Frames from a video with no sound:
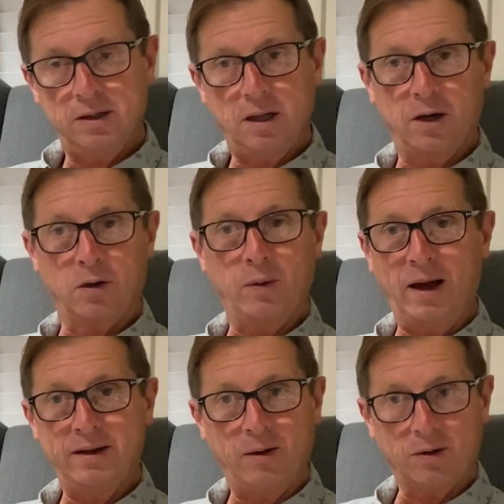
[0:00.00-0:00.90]
down a,
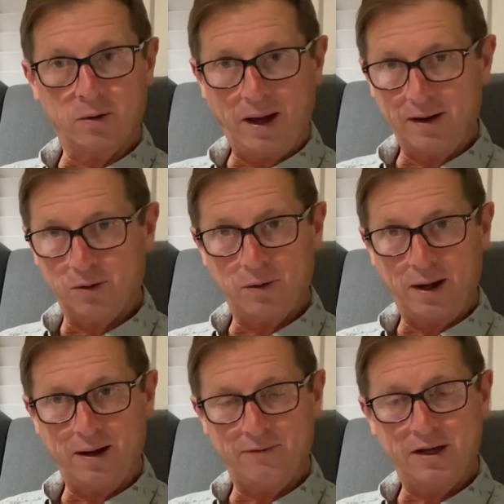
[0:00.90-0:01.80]
gra- down a gra-
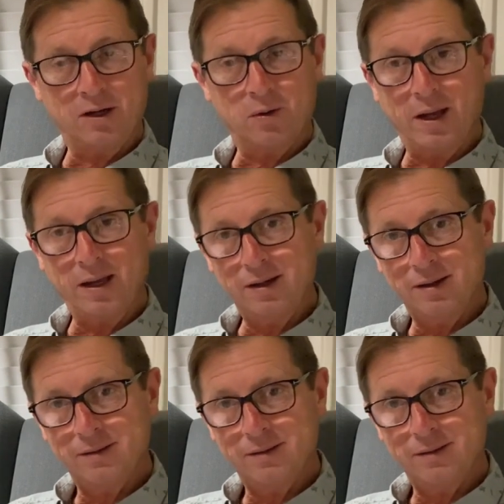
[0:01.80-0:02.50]
gravity grade,